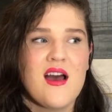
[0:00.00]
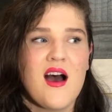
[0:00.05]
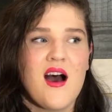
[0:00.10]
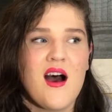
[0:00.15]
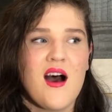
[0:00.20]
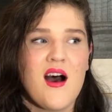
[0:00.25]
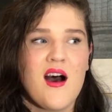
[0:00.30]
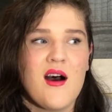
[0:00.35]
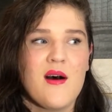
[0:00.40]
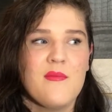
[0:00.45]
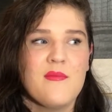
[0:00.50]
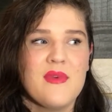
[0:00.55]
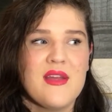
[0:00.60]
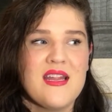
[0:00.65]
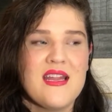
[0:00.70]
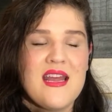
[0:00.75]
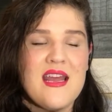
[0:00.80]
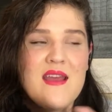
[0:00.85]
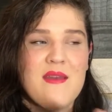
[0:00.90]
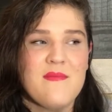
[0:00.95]

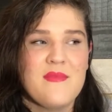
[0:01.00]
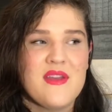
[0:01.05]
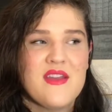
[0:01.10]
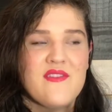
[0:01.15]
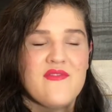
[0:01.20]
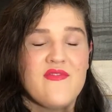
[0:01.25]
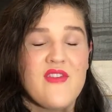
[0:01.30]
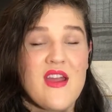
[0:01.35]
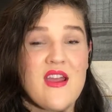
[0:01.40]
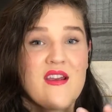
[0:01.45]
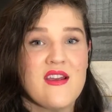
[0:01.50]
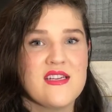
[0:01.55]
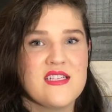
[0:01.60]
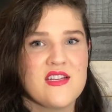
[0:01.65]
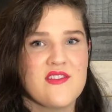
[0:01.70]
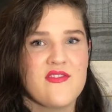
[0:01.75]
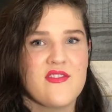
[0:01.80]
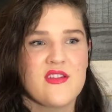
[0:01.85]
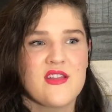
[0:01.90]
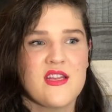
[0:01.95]
it hit me very
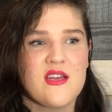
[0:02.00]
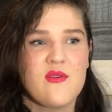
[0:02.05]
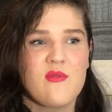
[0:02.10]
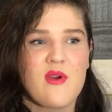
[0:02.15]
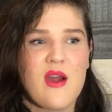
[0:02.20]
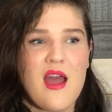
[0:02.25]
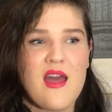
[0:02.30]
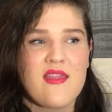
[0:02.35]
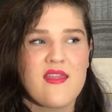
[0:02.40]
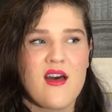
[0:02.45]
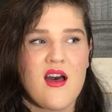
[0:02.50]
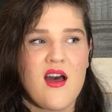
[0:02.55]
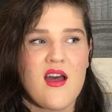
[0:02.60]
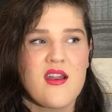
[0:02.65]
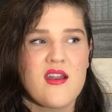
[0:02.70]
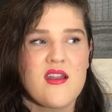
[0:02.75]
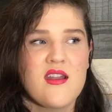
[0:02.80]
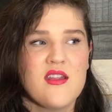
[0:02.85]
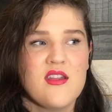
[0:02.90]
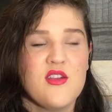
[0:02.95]
differently, where I
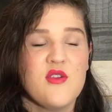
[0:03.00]
thought,